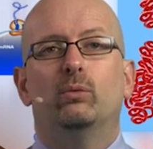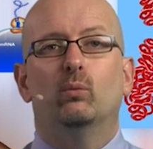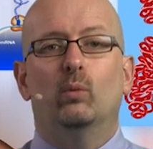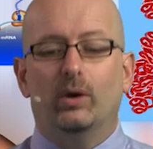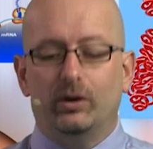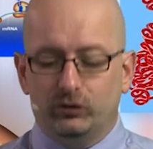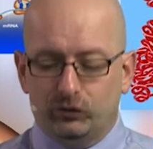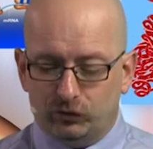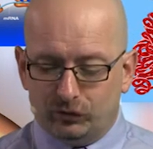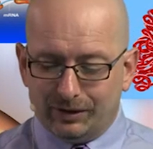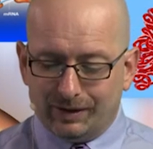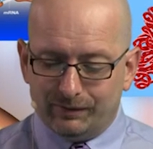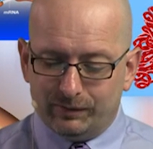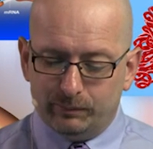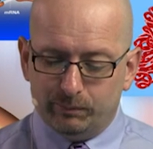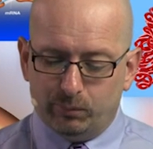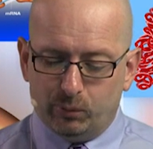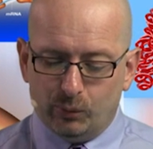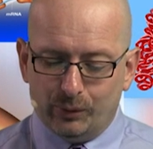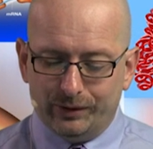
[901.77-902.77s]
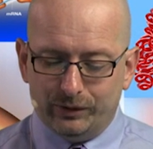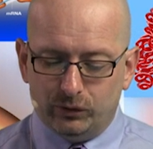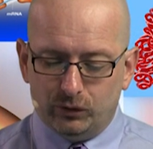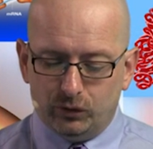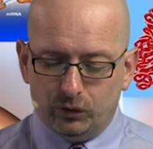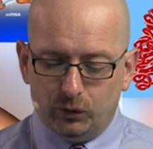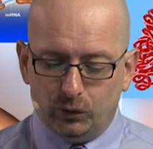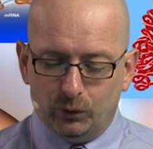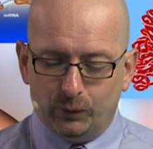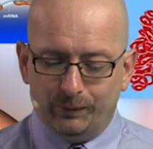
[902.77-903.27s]
was
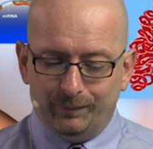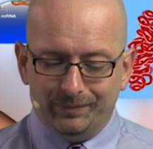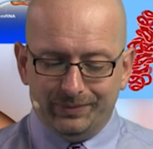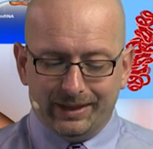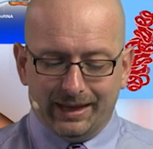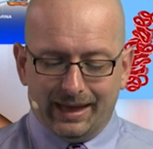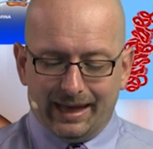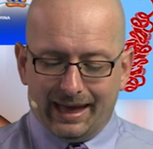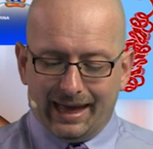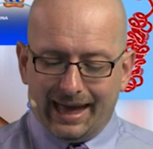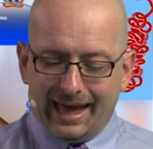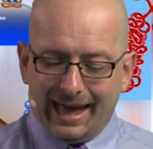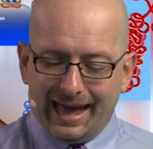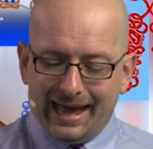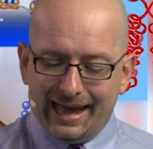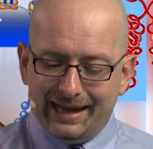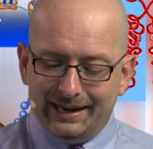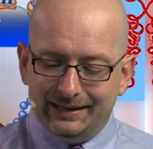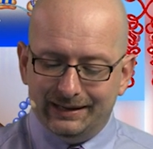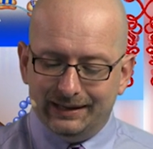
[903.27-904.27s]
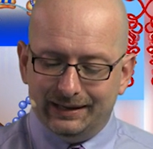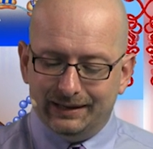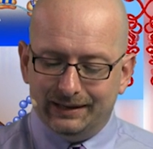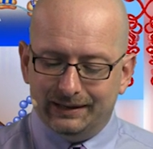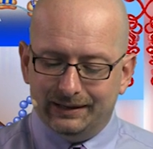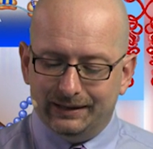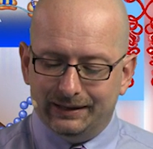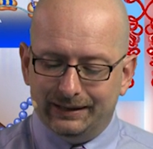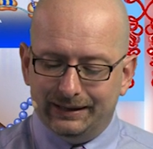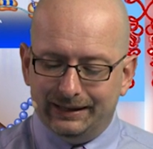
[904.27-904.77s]
7.2, and
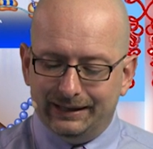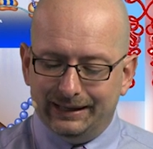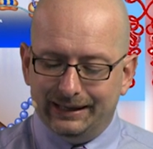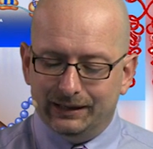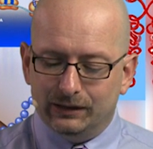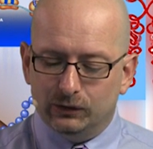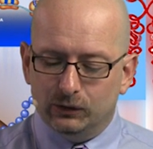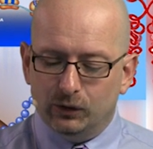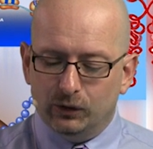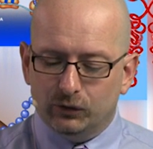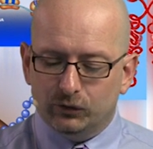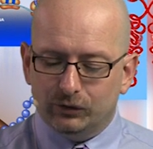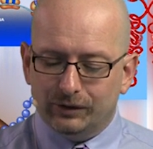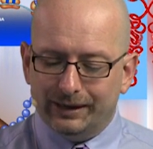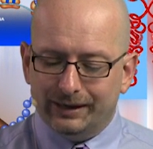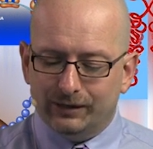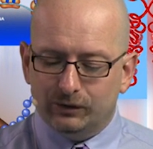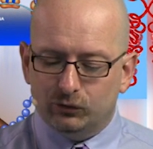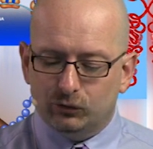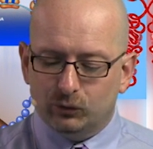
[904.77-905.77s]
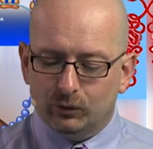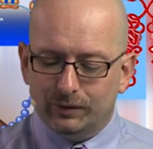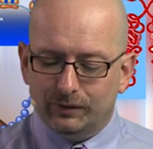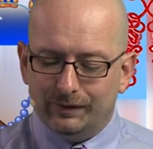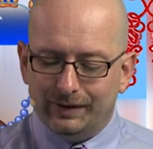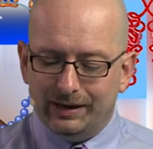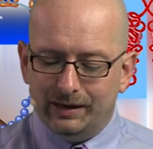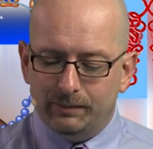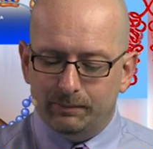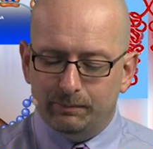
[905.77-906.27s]
it looks like it's sort of
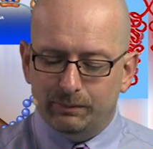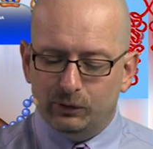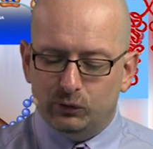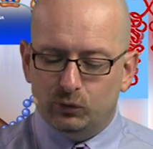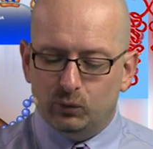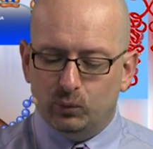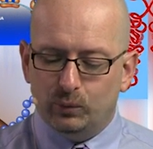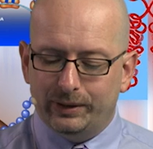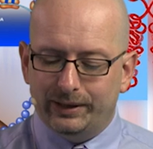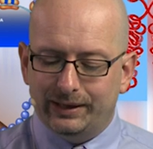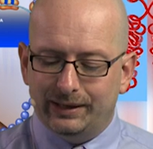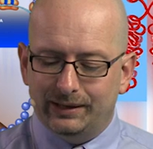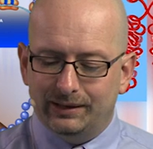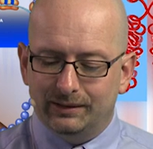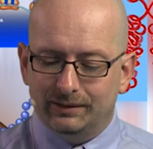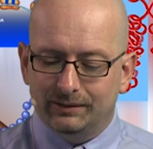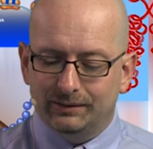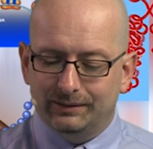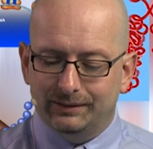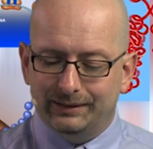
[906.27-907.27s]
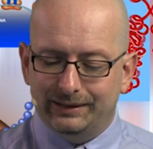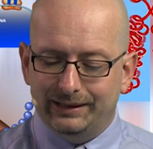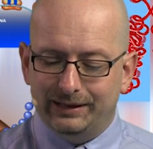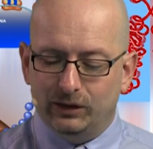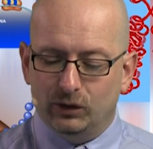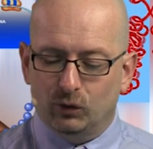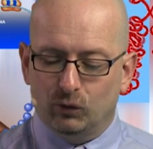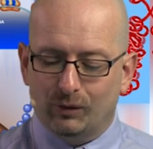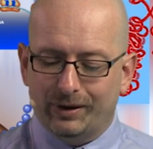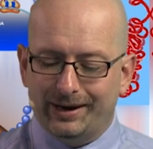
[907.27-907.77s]
in between
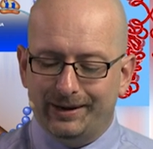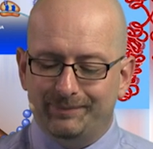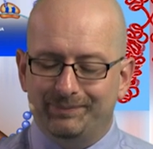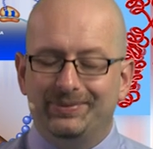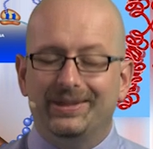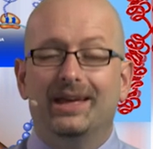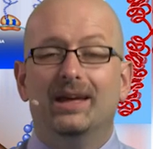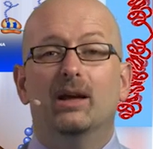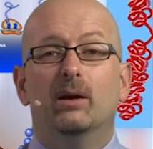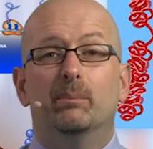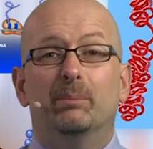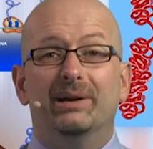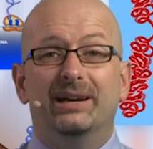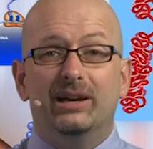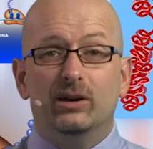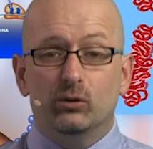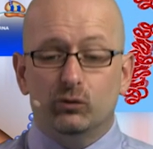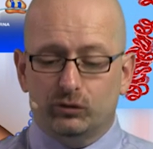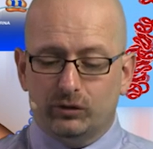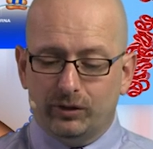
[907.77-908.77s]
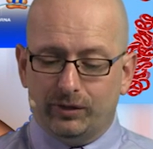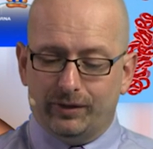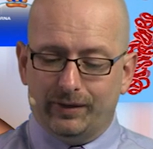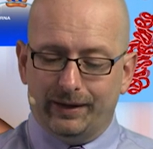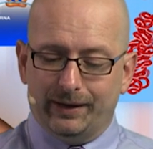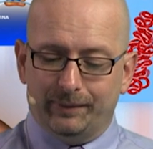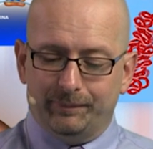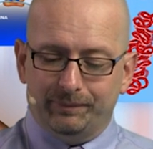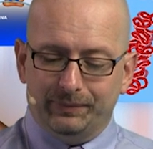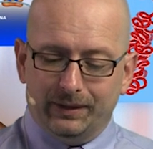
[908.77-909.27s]
here, right? But here's the
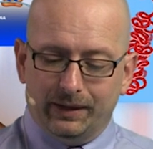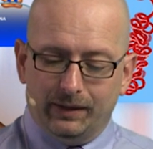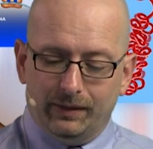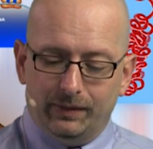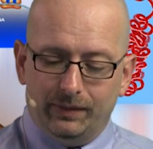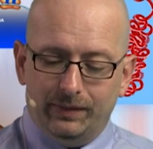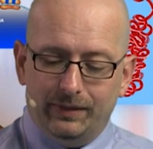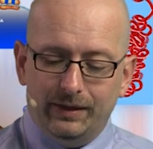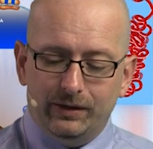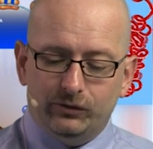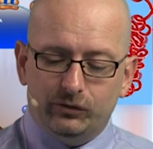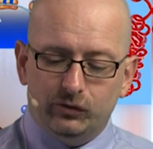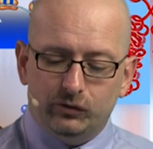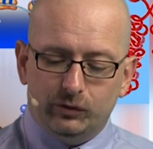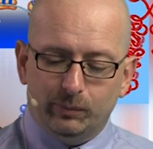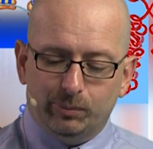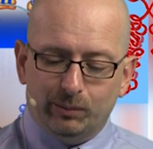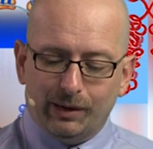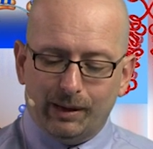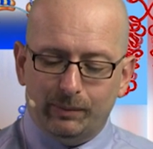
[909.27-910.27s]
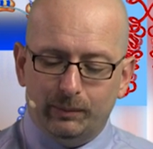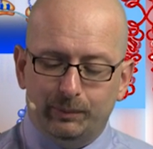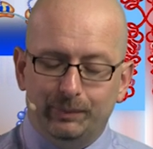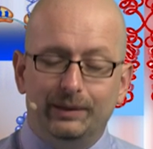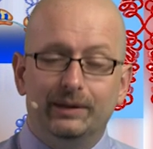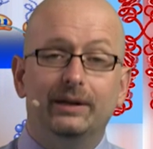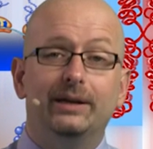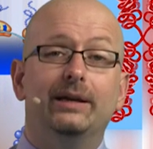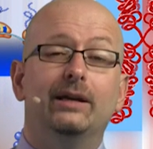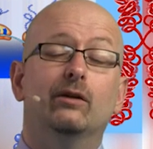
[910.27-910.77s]
thing. This is a
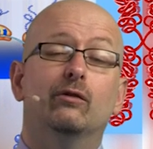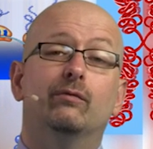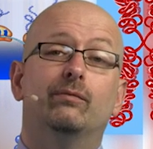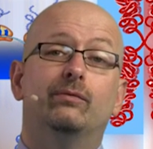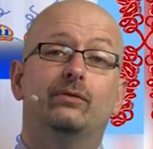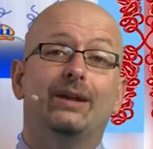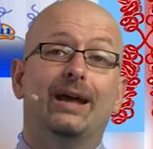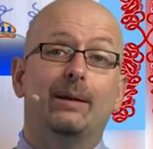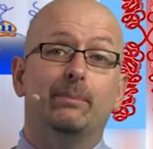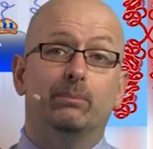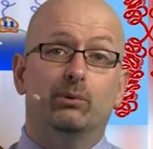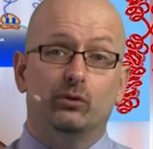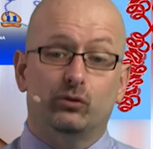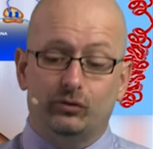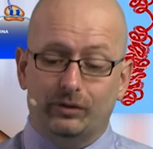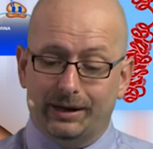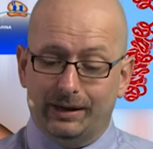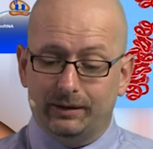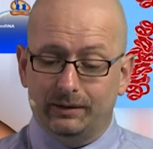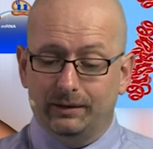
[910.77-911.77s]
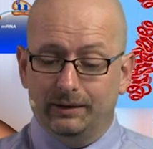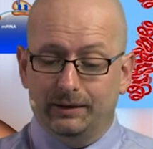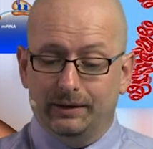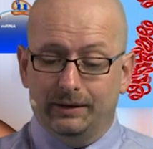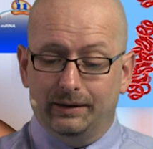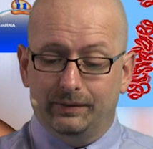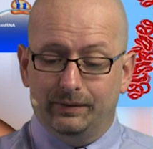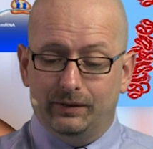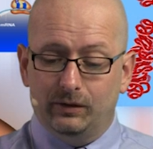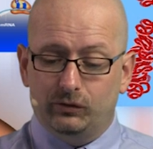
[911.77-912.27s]
probability of 10%.
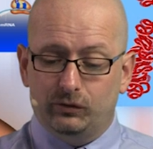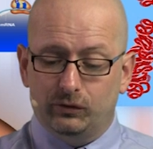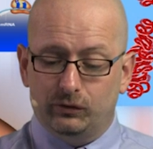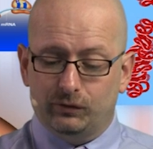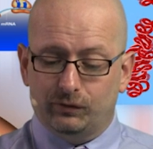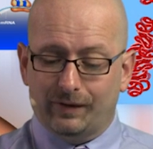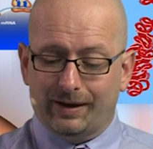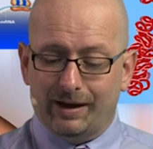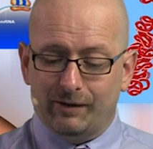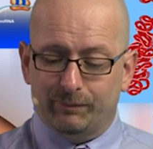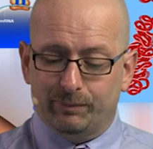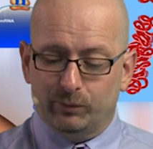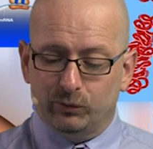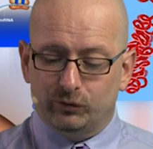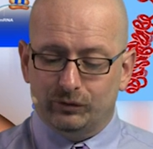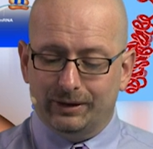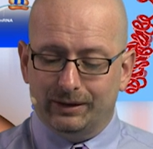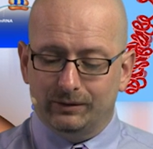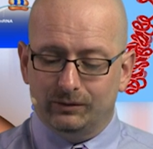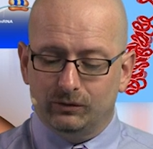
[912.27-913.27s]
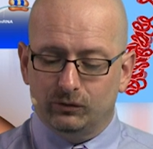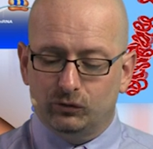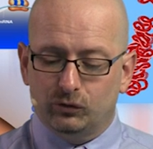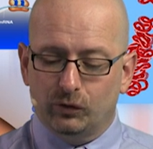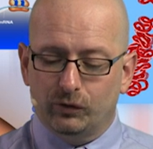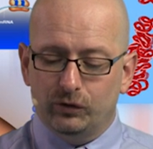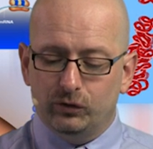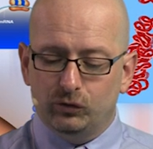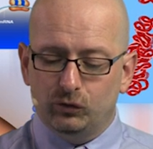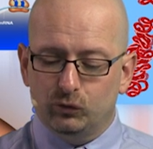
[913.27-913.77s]
This is 5%. So
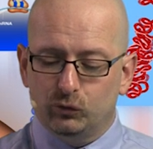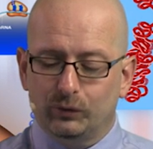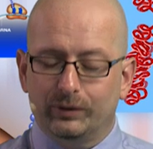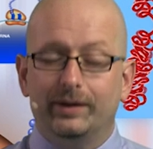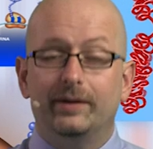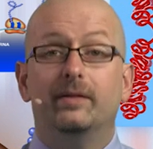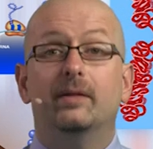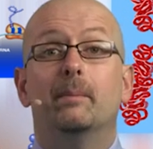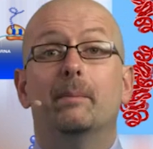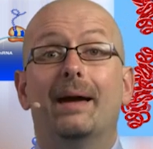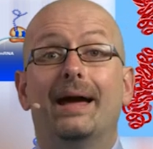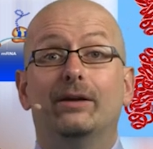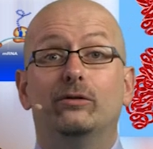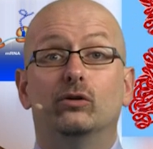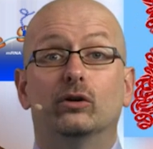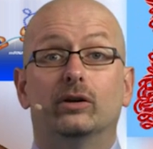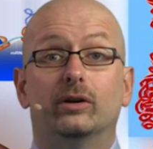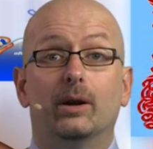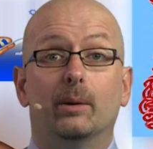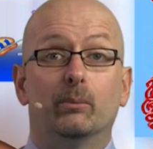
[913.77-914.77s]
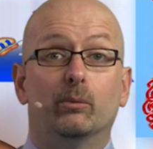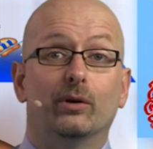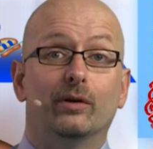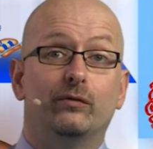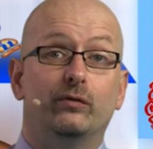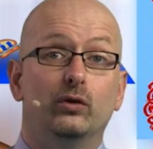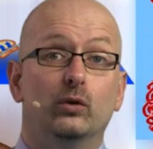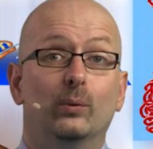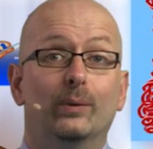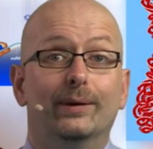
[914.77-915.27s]
this is really the magic number,
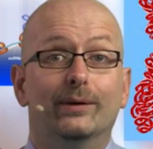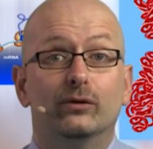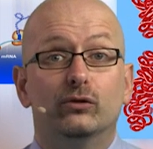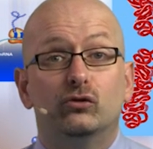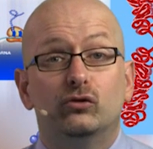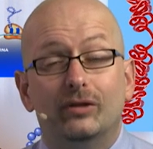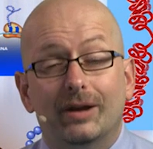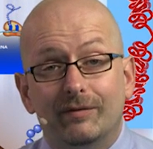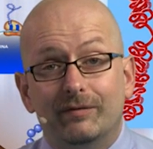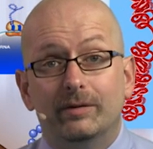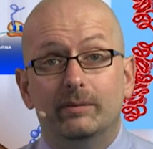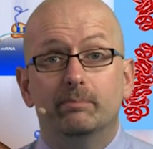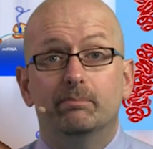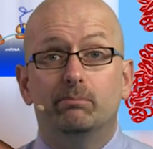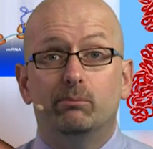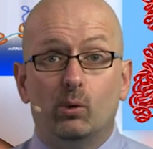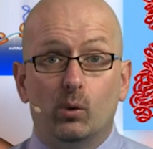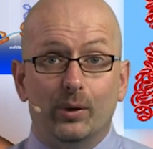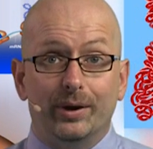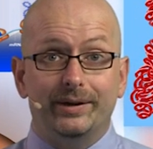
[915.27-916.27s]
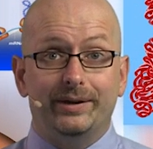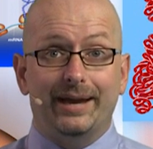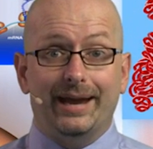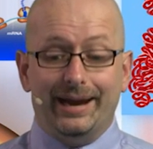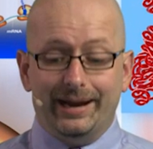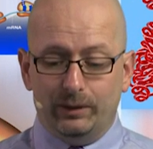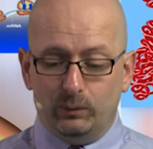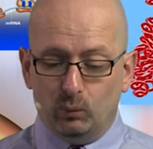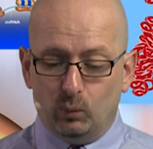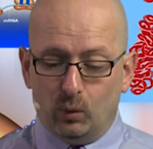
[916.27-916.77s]
if you will,
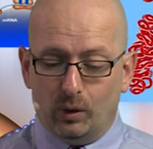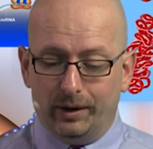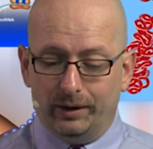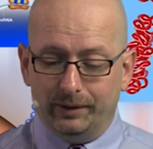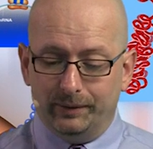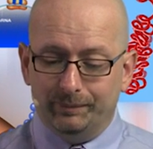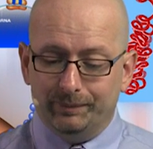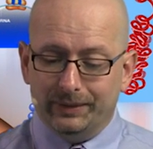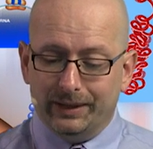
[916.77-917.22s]
7.81.